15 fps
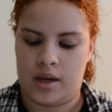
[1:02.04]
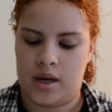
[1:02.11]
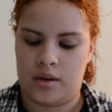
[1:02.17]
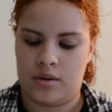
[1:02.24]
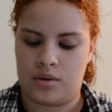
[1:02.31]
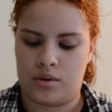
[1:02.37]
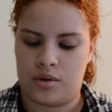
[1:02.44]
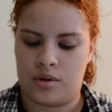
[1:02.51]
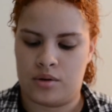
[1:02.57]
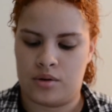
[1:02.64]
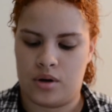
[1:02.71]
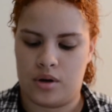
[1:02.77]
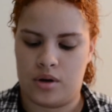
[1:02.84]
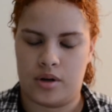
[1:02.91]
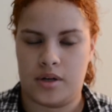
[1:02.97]
and their
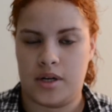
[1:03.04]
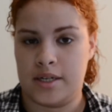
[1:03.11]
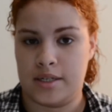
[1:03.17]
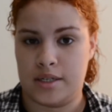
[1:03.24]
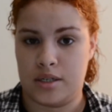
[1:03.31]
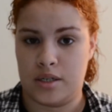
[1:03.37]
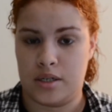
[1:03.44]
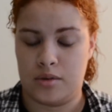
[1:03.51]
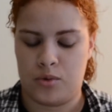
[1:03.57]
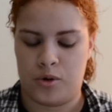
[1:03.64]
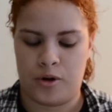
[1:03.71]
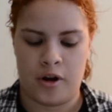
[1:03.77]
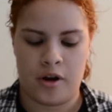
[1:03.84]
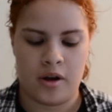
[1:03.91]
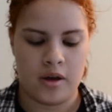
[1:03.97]
dog has knit
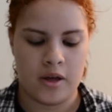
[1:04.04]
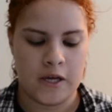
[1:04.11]
one,